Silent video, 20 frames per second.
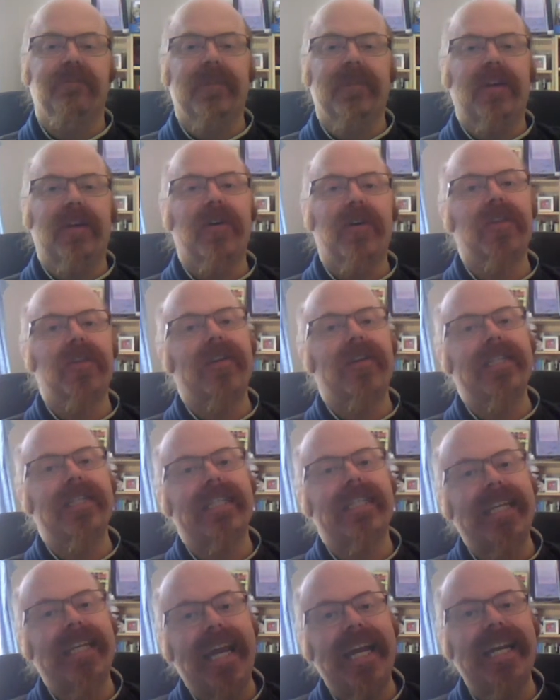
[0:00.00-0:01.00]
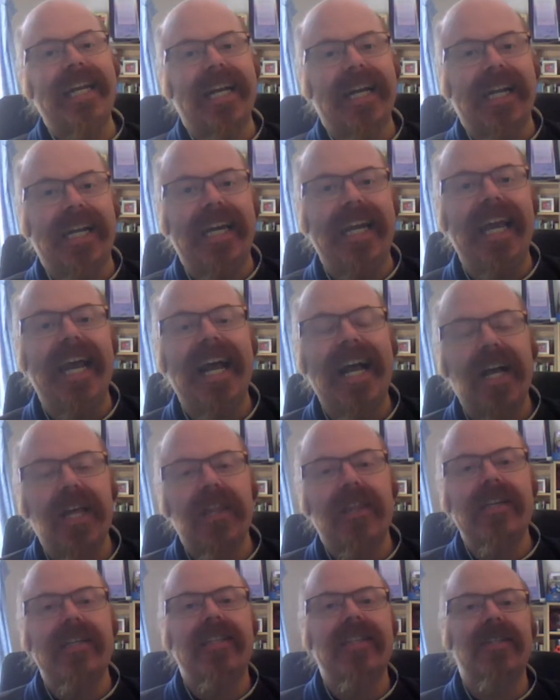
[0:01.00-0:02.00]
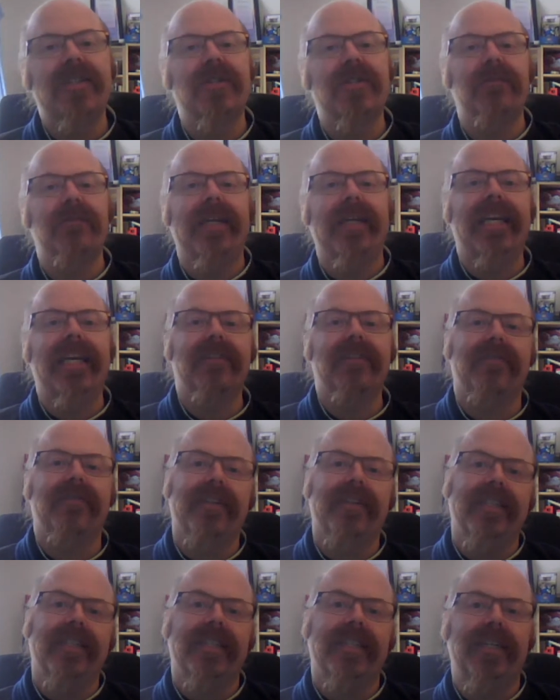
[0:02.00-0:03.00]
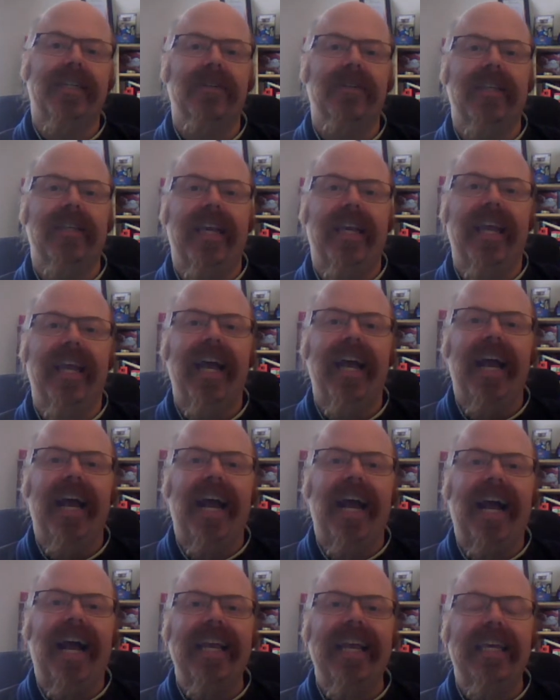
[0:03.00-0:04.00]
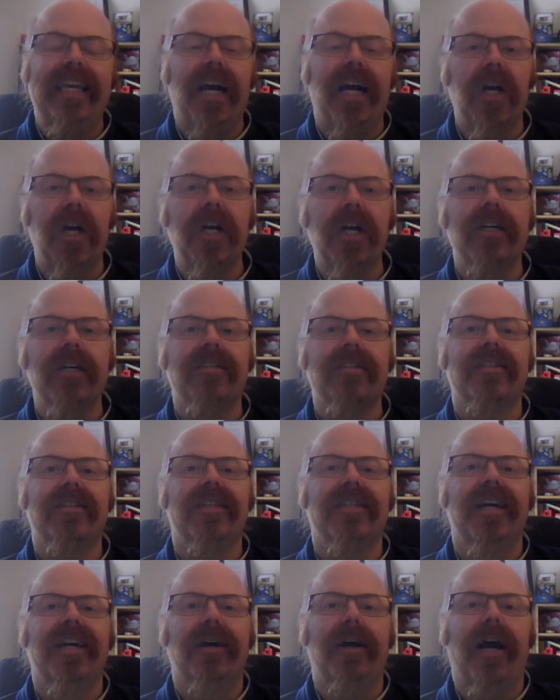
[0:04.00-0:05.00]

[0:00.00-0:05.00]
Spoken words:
Now, rather entertainingly, this is normally given to the youngest